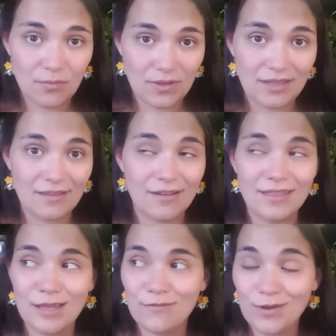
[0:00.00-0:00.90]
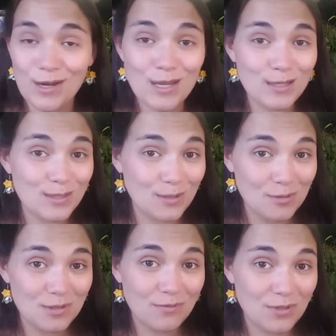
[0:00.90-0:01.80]
went on that very
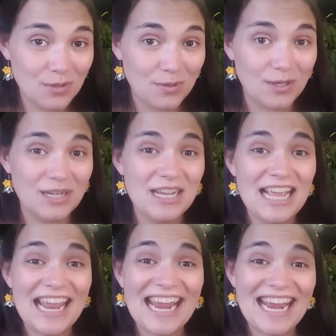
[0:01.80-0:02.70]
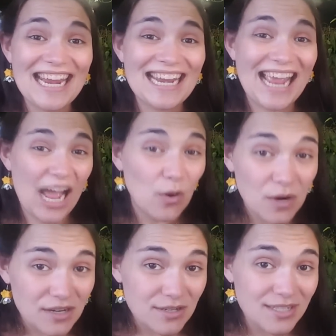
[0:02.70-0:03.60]
exclusive tour eight
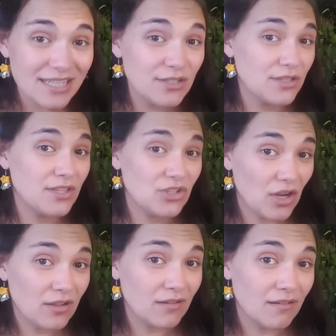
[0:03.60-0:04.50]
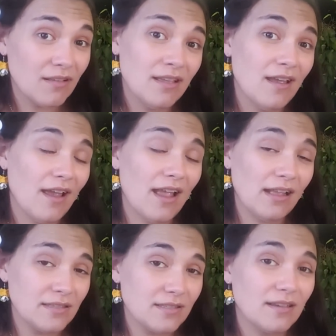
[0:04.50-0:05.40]
hours into the jungle
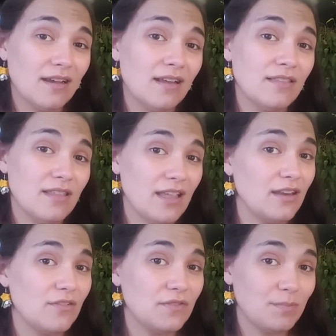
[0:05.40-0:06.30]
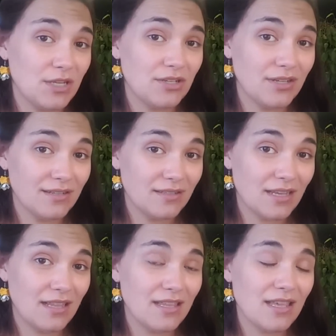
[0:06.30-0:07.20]
and saw the native species,
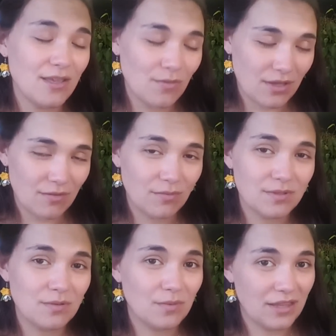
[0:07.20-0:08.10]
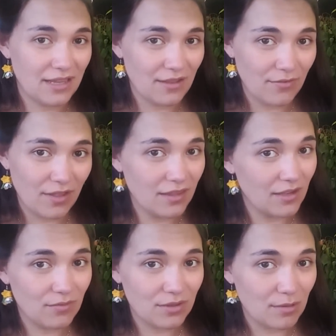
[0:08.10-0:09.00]
and the iwi was the one that I fell in
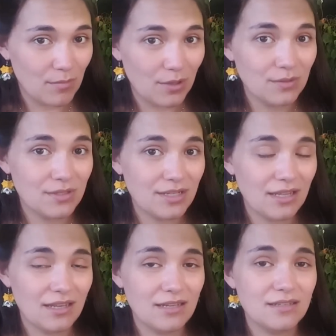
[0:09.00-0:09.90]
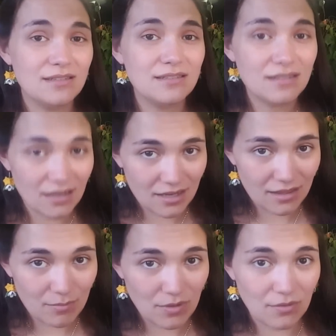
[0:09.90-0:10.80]
love with the most. It is
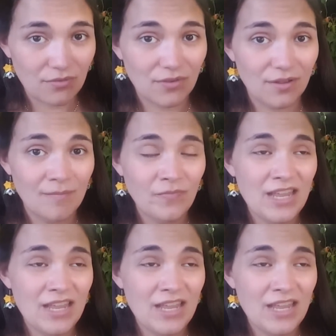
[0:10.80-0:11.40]
stunningly beautiful,